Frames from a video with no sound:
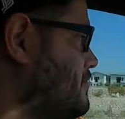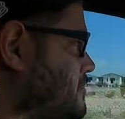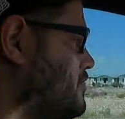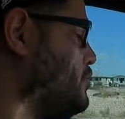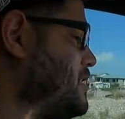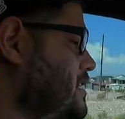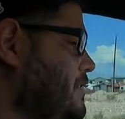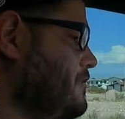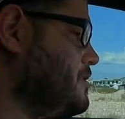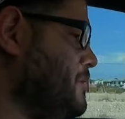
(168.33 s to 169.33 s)
So what's the
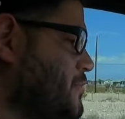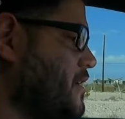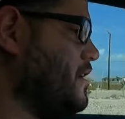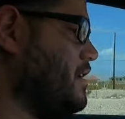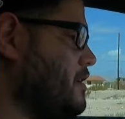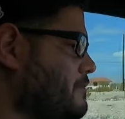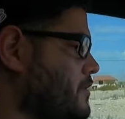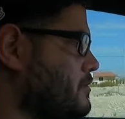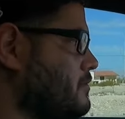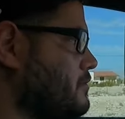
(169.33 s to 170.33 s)
difference between
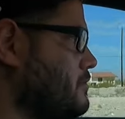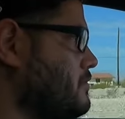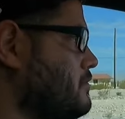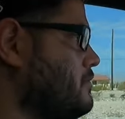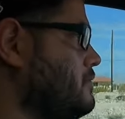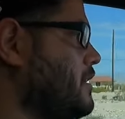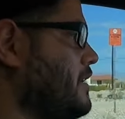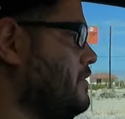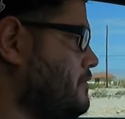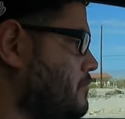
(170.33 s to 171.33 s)
comfort and
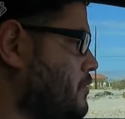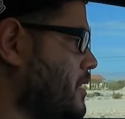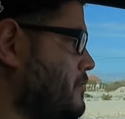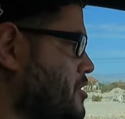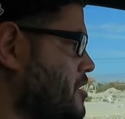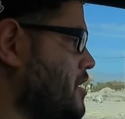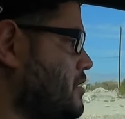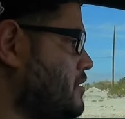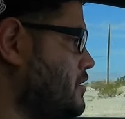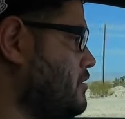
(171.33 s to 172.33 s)
what I was just
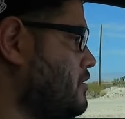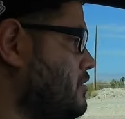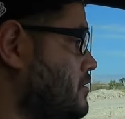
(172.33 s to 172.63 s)
in?